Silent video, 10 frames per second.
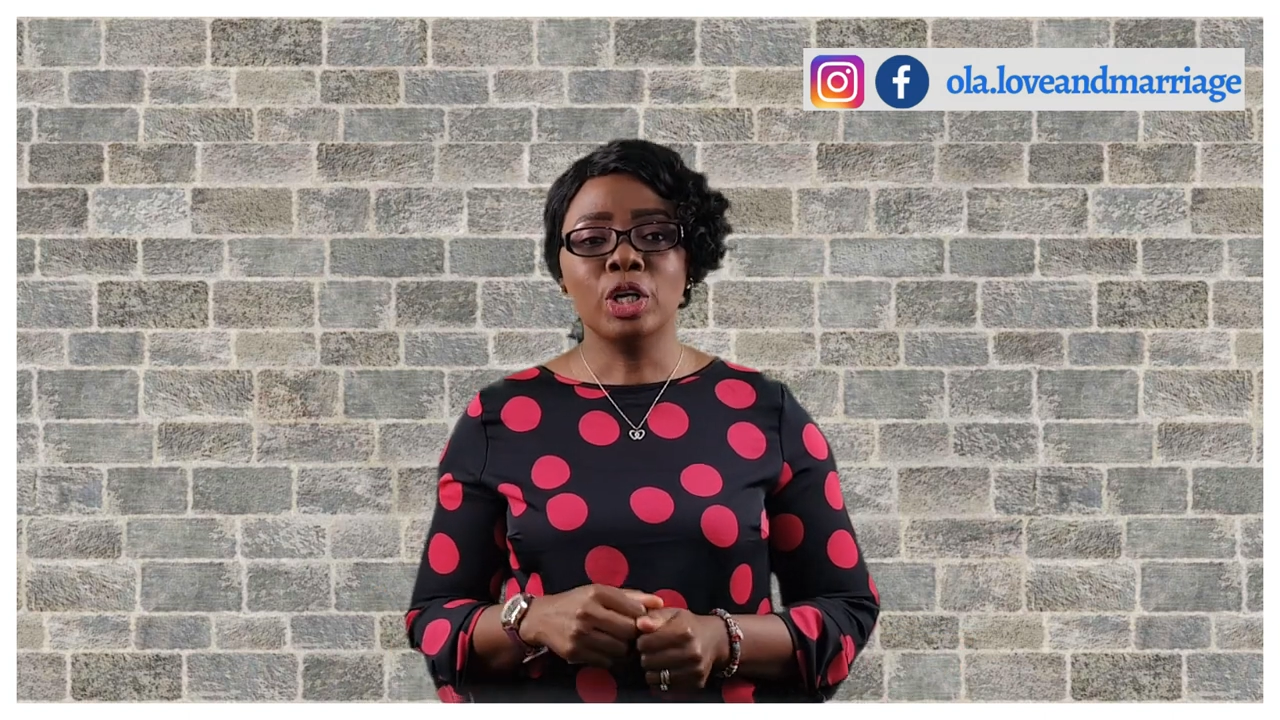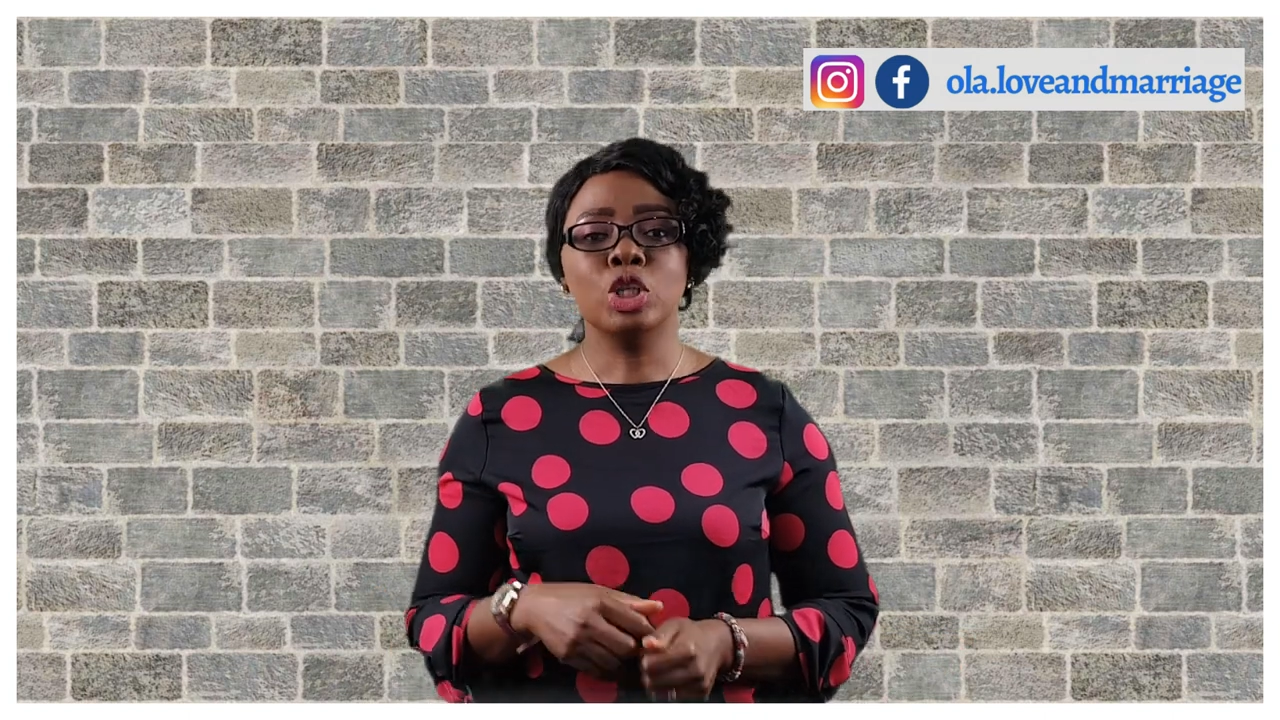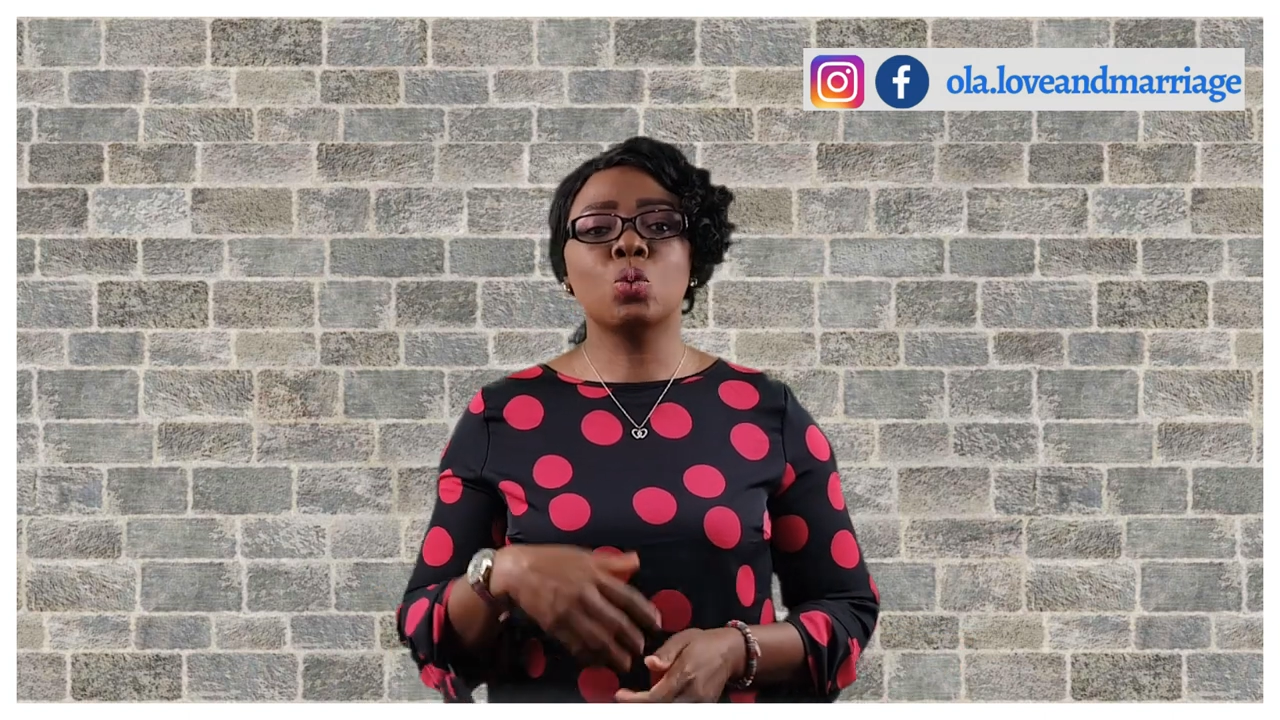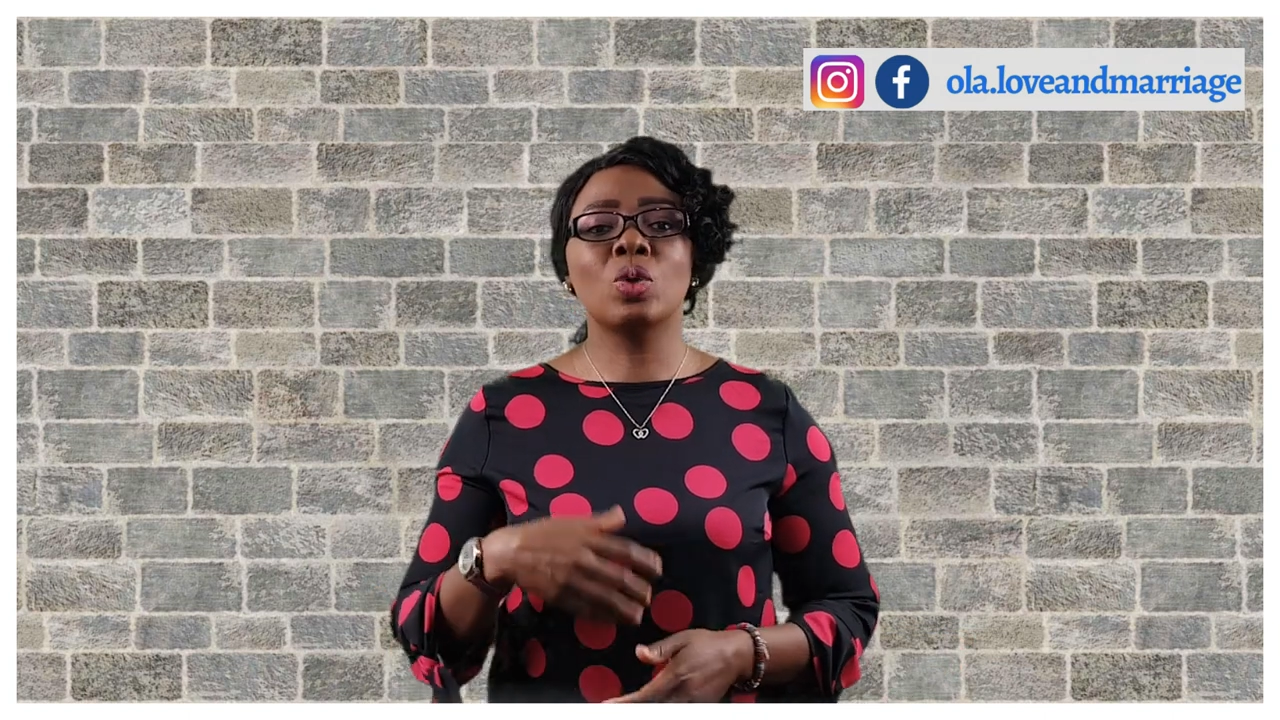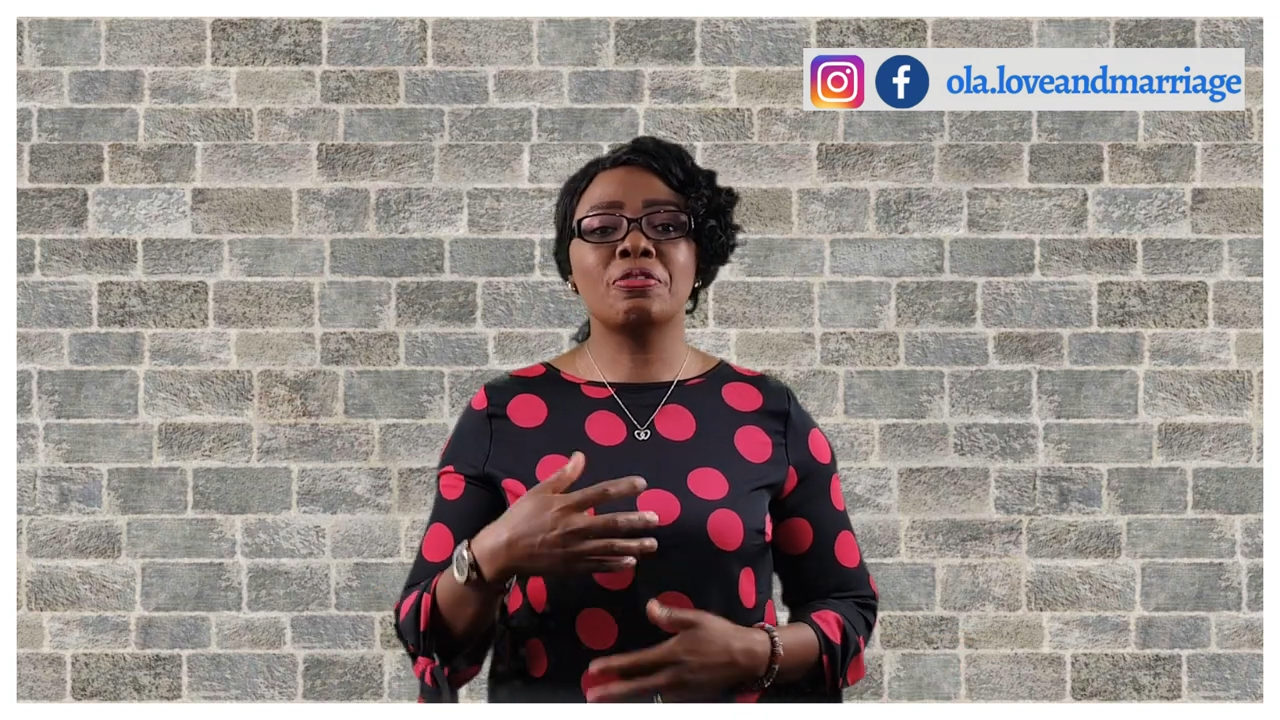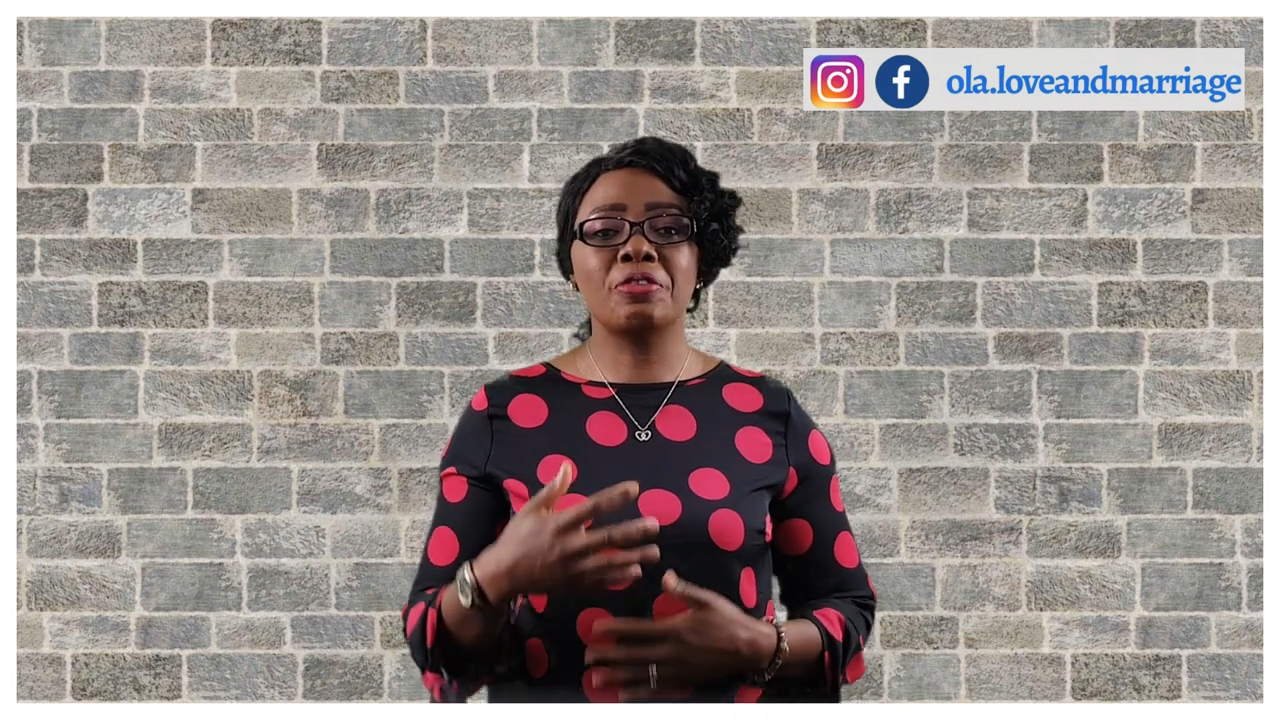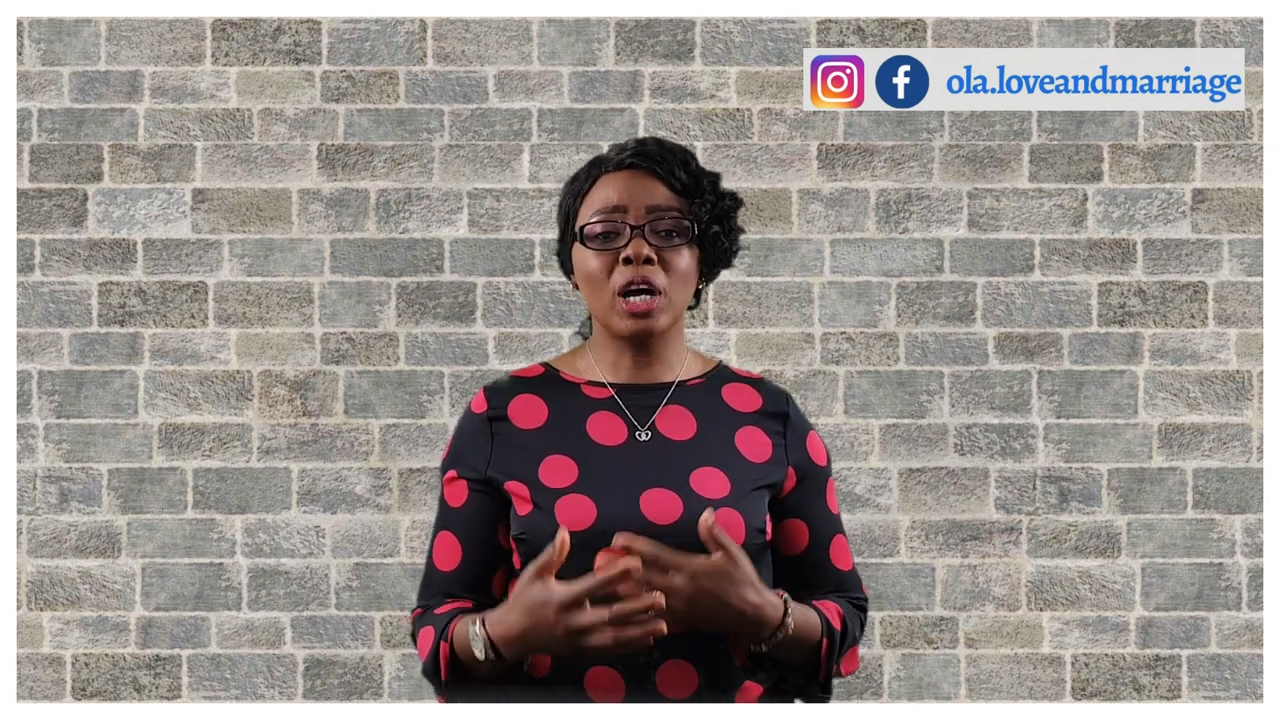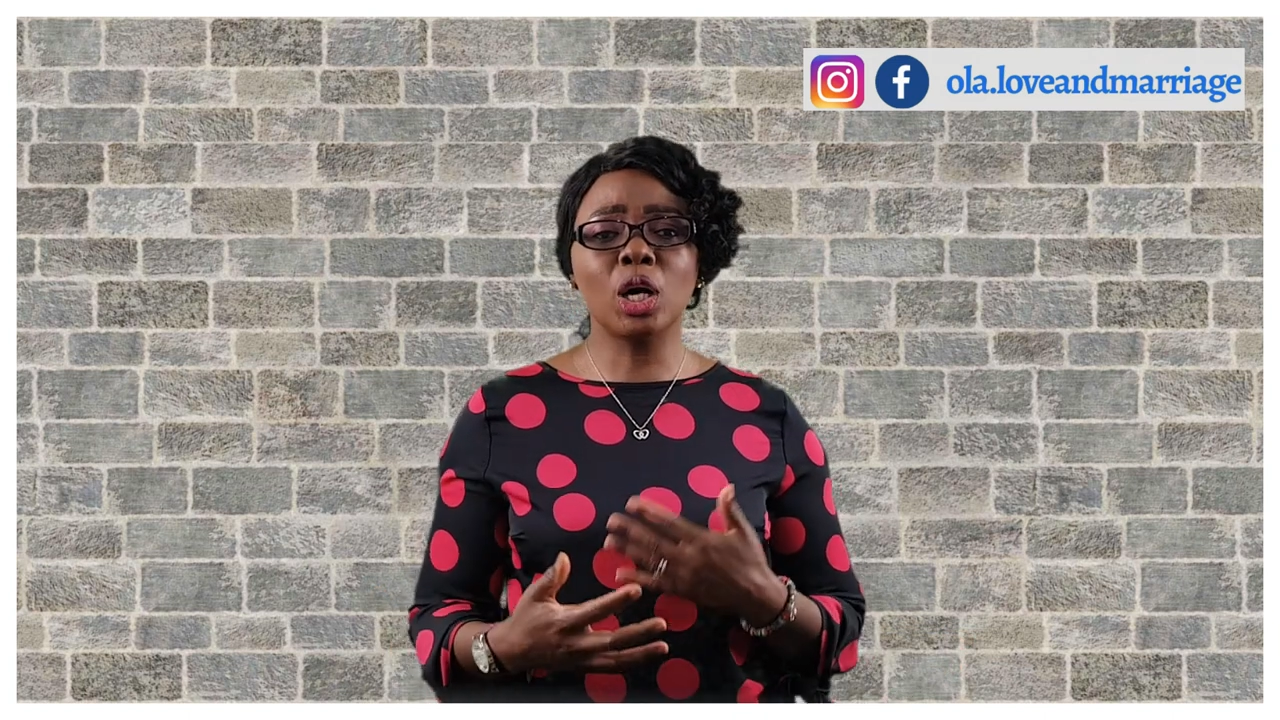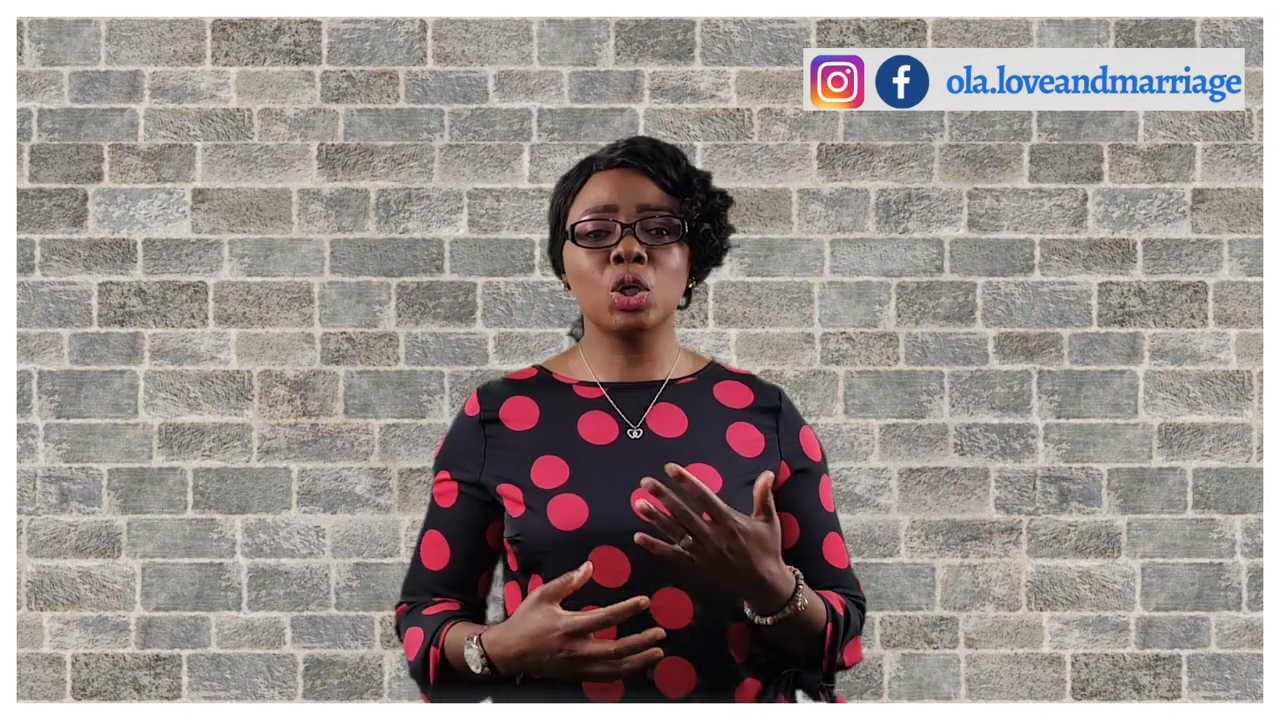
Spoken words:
you will feel